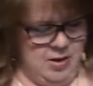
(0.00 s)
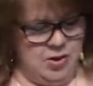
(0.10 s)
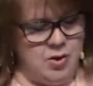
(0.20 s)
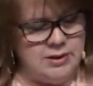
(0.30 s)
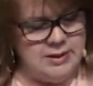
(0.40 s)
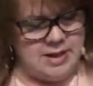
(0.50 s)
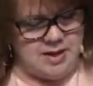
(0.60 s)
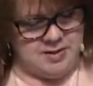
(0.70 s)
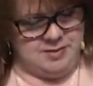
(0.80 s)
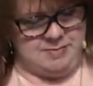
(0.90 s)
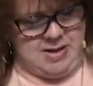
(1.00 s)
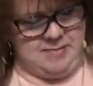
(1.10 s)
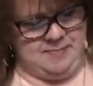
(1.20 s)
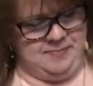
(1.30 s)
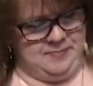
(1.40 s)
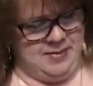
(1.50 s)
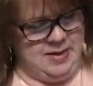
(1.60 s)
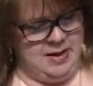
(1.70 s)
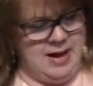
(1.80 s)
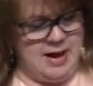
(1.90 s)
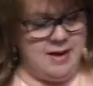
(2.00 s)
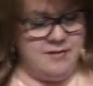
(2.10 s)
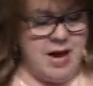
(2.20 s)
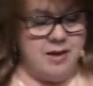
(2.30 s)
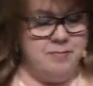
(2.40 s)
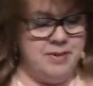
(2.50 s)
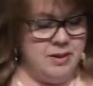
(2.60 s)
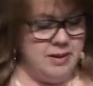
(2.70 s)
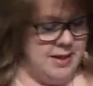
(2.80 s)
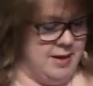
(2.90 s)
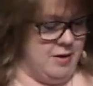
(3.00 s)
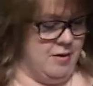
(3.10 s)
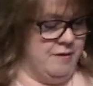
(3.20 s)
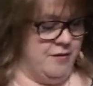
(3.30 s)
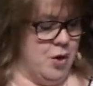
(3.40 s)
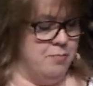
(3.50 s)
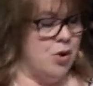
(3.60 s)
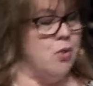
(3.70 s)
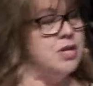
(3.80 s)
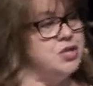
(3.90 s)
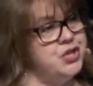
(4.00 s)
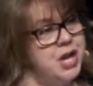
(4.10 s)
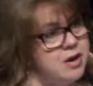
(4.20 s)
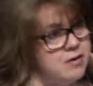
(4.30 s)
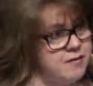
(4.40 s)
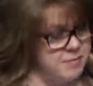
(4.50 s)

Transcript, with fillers: Goldilocks, mom. I've got a bill here for a broken chair from the